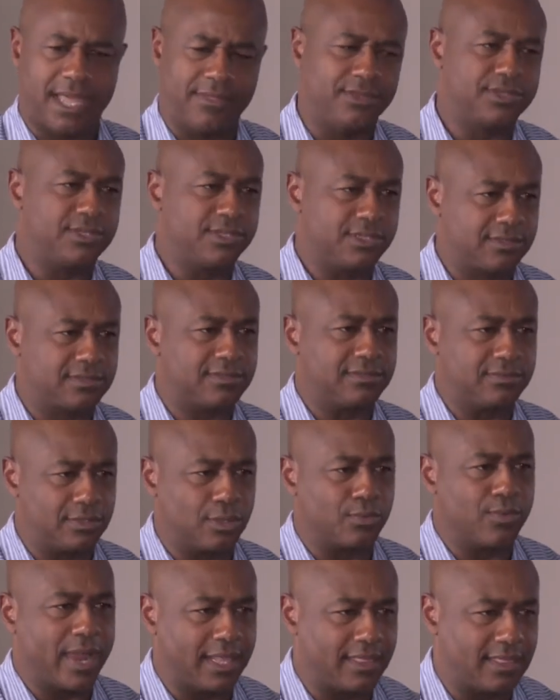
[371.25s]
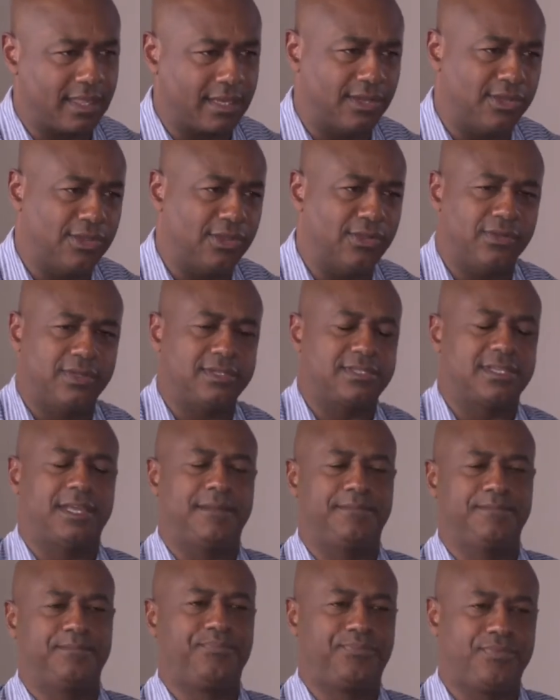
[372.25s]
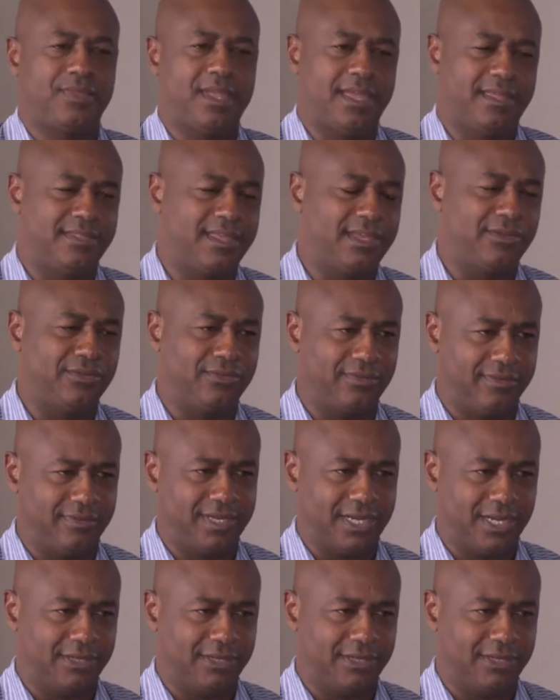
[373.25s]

hey, this is the right thing to do, because they do,